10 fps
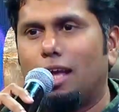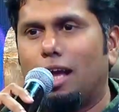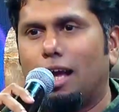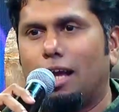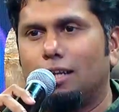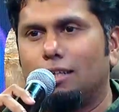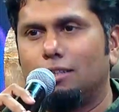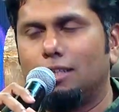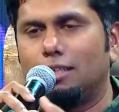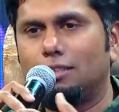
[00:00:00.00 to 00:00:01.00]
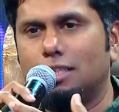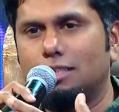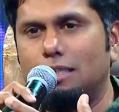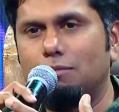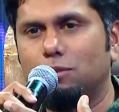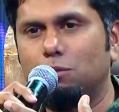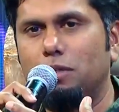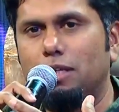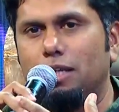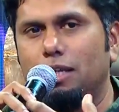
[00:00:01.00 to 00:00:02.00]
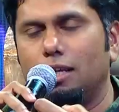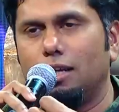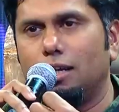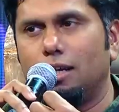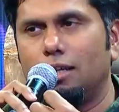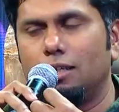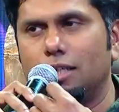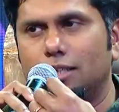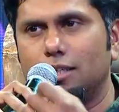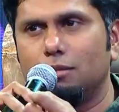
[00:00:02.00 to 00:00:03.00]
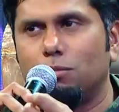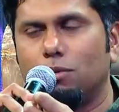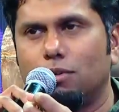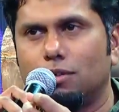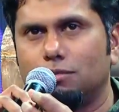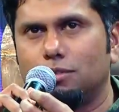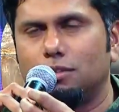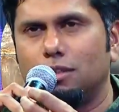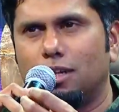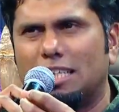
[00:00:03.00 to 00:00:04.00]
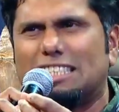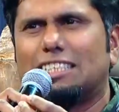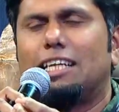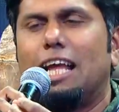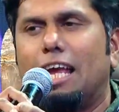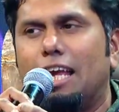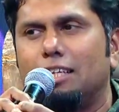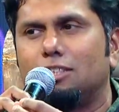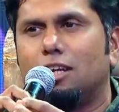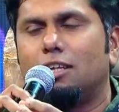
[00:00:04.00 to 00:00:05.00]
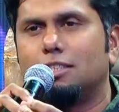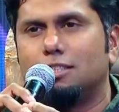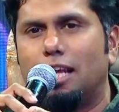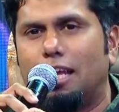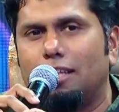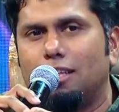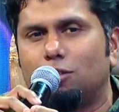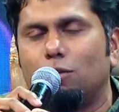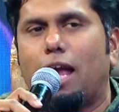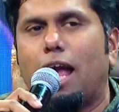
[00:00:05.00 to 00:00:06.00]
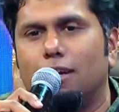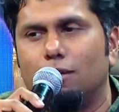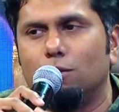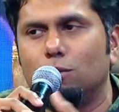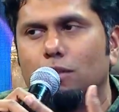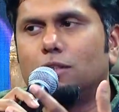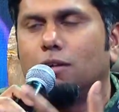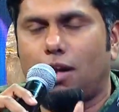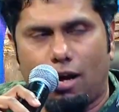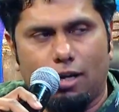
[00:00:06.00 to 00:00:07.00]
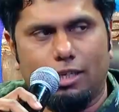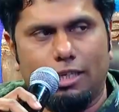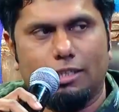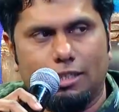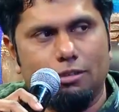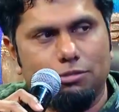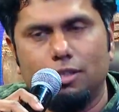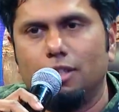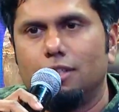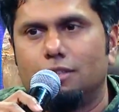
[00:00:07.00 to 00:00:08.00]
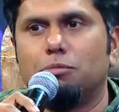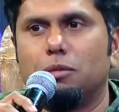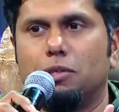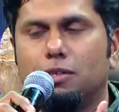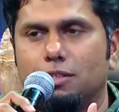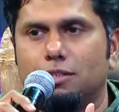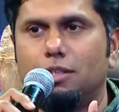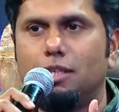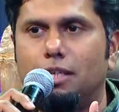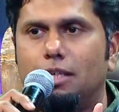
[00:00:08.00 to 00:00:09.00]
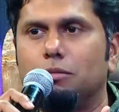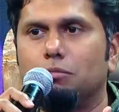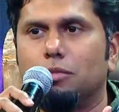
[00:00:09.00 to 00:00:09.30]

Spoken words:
And there seems to be a little more risk-taking, chance-taking that you can do with your art itself, simply because the